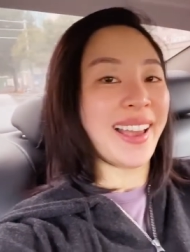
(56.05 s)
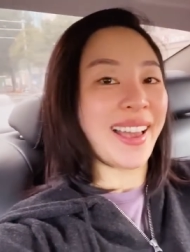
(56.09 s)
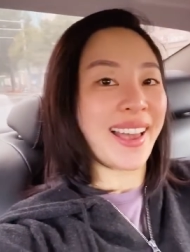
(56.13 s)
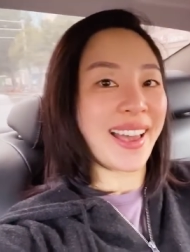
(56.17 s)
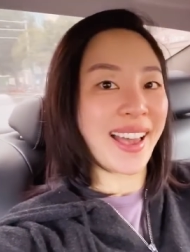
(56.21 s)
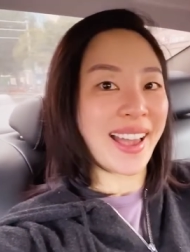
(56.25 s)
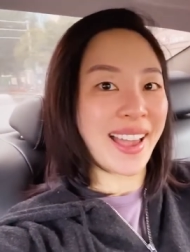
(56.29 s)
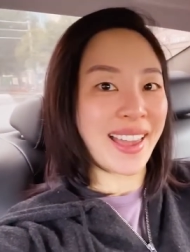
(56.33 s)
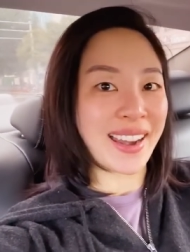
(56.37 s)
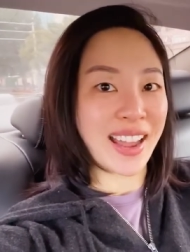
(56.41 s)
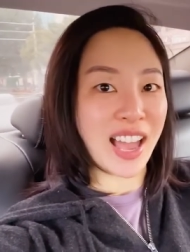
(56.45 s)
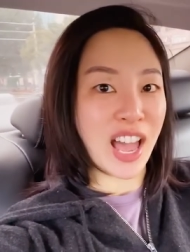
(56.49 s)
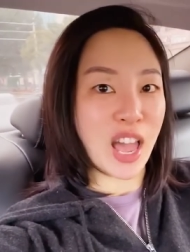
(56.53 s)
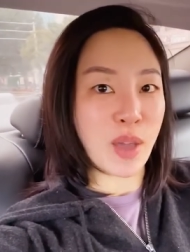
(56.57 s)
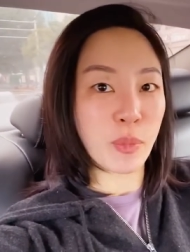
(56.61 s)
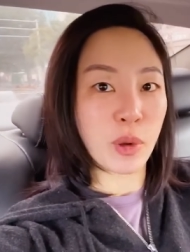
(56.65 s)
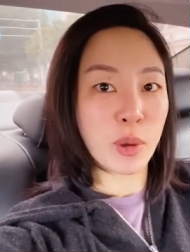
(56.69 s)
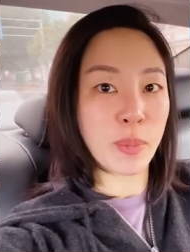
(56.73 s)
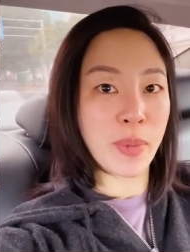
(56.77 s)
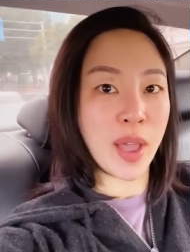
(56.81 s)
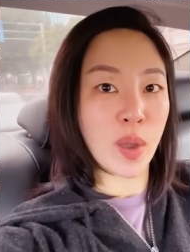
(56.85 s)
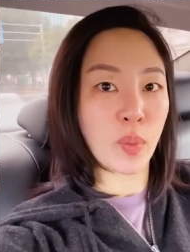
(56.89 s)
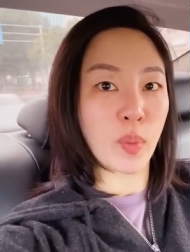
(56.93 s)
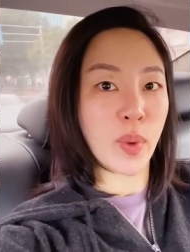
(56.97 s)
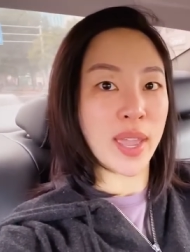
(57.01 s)
and I'm on
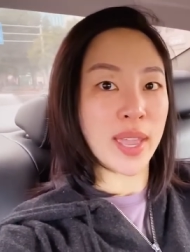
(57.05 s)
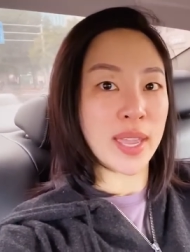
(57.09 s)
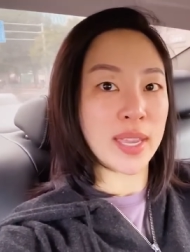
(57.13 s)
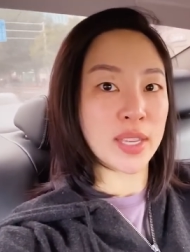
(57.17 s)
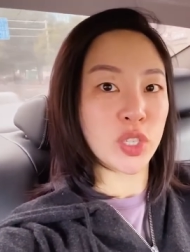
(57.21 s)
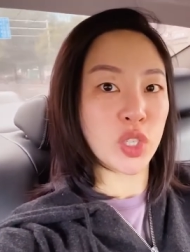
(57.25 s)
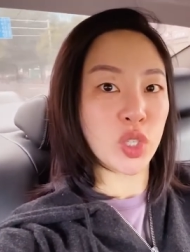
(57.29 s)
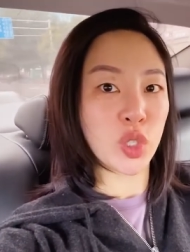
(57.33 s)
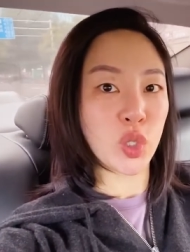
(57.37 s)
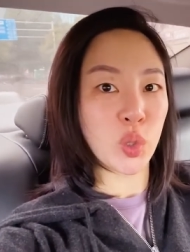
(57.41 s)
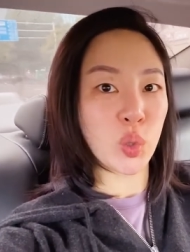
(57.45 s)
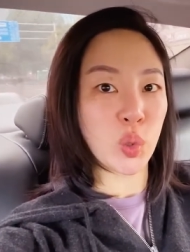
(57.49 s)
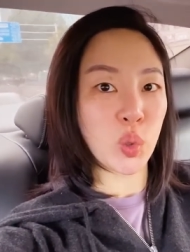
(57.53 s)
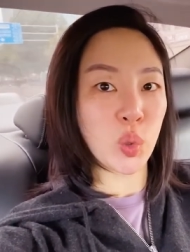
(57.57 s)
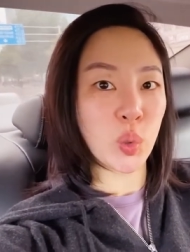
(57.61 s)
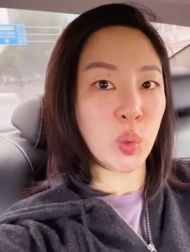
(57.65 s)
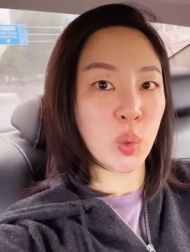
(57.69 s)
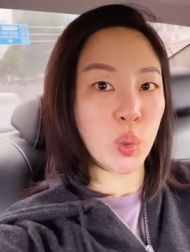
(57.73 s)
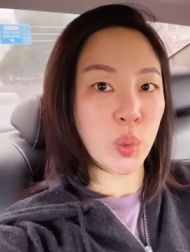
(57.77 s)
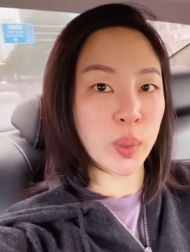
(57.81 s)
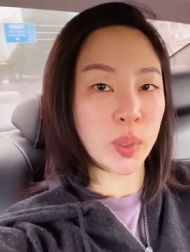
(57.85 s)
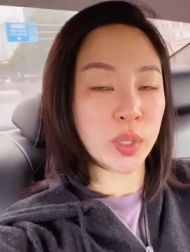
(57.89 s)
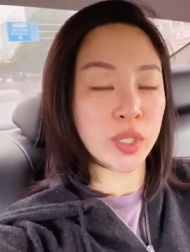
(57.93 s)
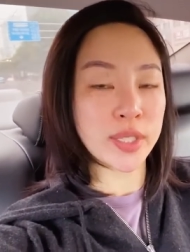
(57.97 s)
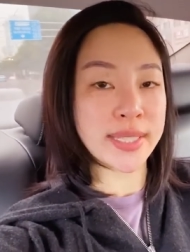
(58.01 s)
my way
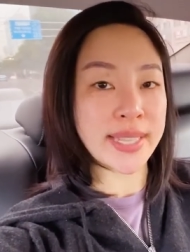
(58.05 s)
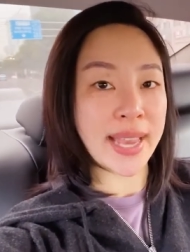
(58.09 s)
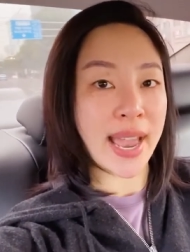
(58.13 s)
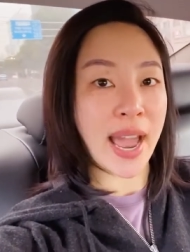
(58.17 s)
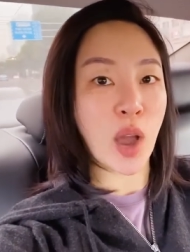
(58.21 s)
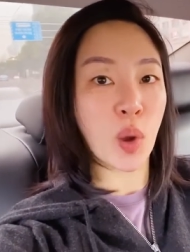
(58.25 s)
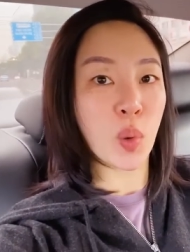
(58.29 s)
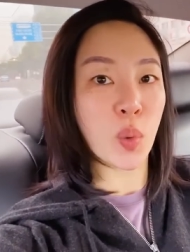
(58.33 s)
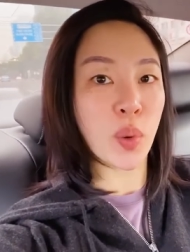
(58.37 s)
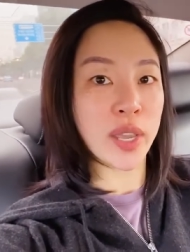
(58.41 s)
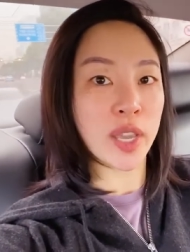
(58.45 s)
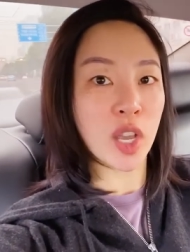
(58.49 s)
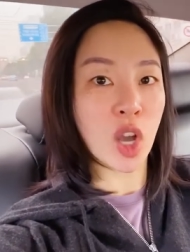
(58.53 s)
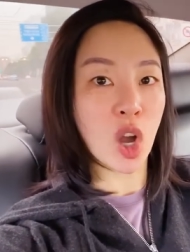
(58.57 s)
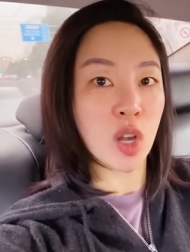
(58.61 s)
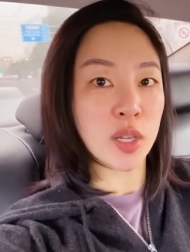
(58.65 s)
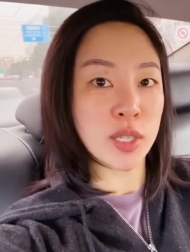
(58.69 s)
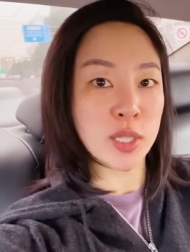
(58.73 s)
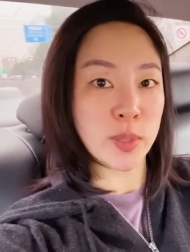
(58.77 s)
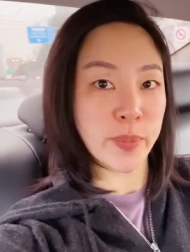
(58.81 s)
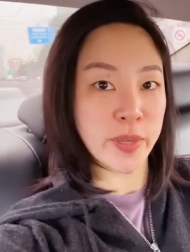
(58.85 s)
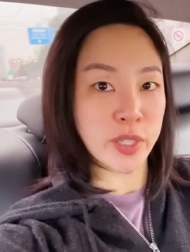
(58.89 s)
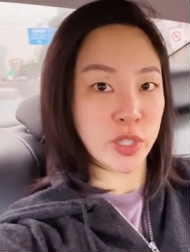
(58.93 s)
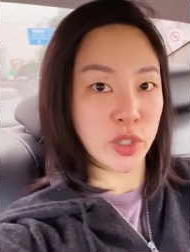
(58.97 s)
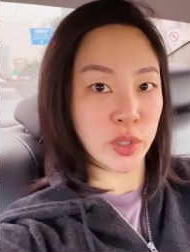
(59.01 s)
to Jiahui
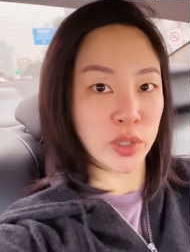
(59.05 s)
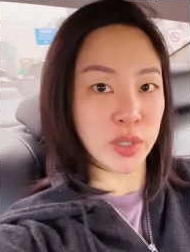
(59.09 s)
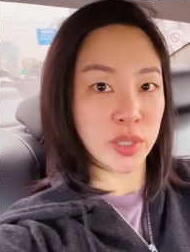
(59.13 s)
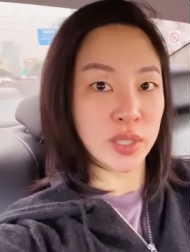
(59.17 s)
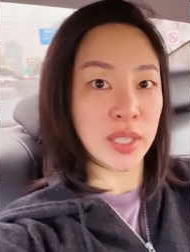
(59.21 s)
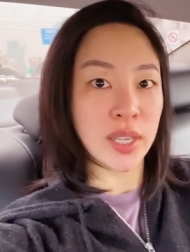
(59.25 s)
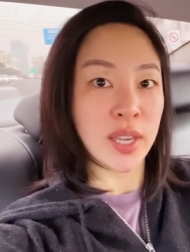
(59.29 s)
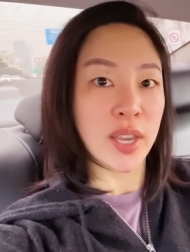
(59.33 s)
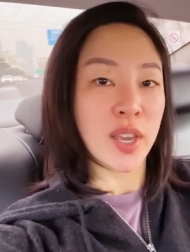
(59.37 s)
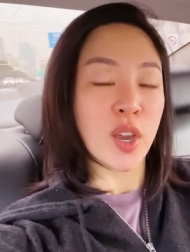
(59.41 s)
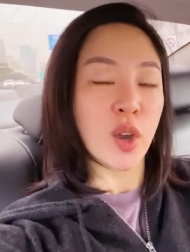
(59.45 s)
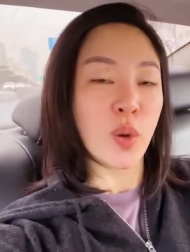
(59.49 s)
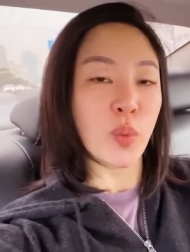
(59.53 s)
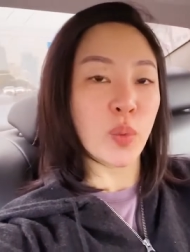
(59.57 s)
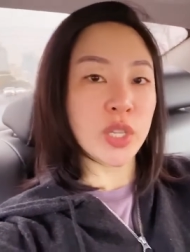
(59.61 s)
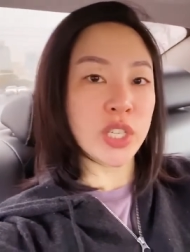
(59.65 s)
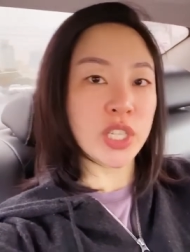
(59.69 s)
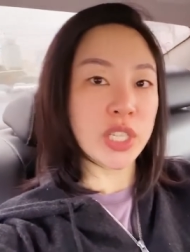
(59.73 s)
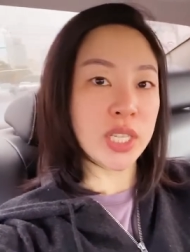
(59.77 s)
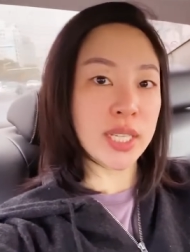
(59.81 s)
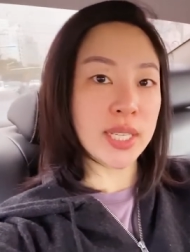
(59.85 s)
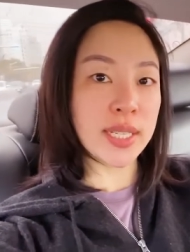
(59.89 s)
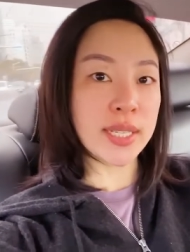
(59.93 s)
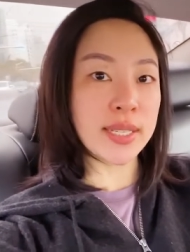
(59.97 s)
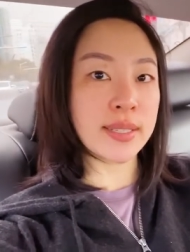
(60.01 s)
Hospital,
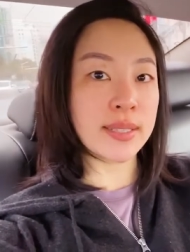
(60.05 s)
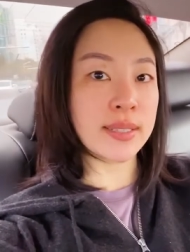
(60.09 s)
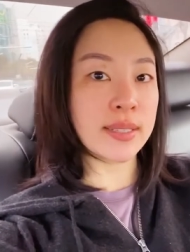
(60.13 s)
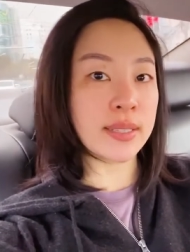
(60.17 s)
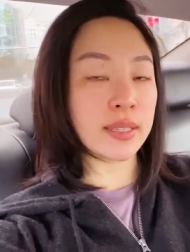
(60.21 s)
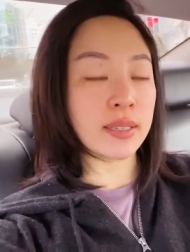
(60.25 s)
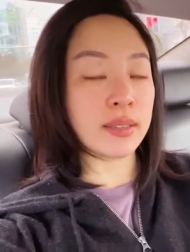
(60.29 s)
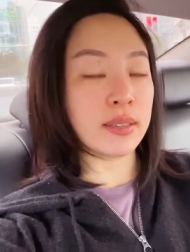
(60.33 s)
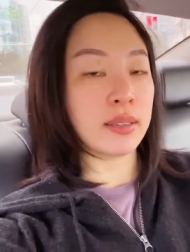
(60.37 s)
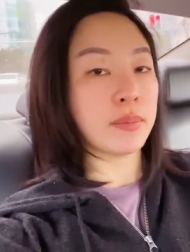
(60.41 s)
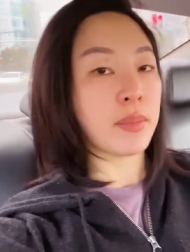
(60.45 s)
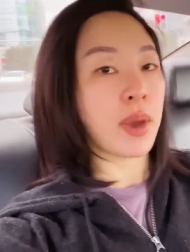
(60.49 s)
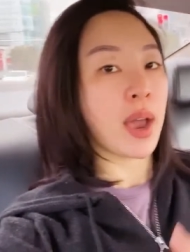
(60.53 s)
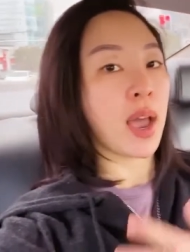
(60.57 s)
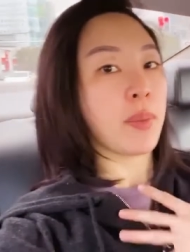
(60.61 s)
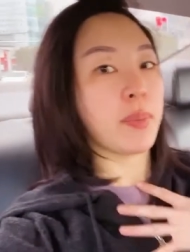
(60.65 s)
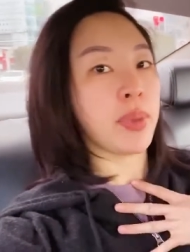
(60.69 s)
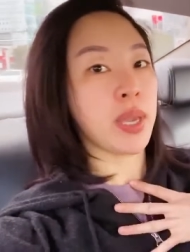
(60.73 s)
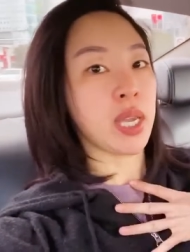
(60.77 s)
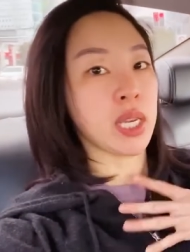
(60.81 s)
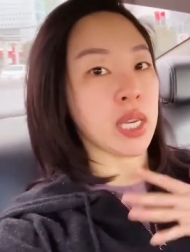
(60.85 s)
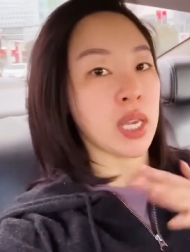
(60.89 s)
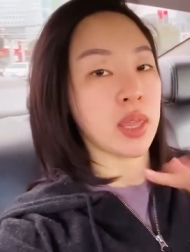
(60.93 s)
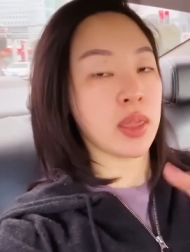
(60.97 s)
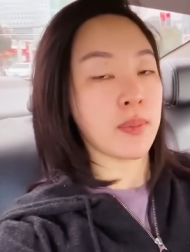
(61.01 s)
which is, in my
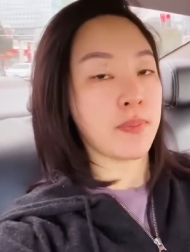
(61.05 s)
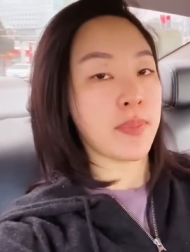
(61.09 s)
opinion, the